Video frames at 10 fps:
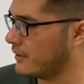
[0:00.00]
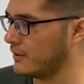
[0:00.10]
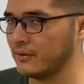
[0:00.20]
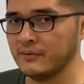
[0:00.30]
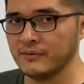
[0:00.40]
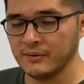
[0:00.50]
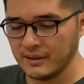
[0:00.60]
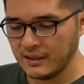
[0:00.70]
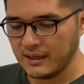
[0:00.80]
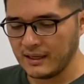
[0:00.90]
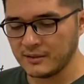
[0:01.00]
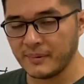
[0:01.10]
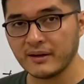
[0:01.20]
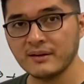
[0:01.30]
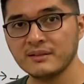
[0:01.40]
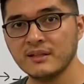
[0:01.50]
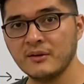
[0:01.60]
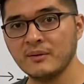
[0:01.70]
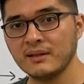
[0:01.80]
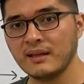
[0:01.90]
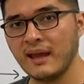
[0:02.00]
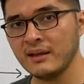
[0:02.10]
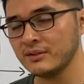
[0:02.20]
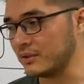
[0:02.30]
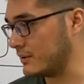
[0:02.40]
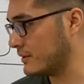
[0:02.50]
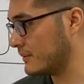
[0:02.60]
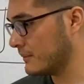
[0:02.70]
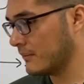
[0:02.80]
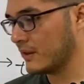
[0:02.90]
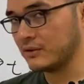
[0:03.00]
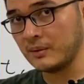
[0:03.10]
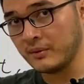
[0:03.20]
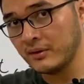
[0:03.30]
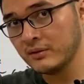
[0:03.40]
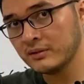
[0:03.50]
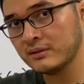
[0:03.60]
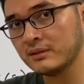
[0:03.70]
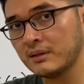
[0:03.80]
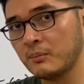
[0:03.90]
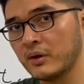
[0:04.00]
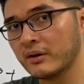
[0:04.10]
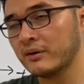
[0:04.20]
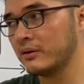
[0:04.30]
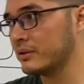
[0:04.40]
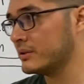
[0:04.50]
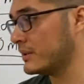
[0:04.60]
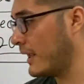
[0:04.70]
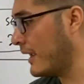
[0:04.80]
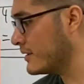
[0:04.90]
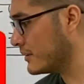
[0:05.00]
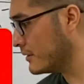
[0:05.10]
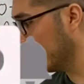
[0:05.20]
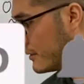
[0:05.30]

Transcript: curve, is by considering the tangents. So I'm going to use the marker as tangent.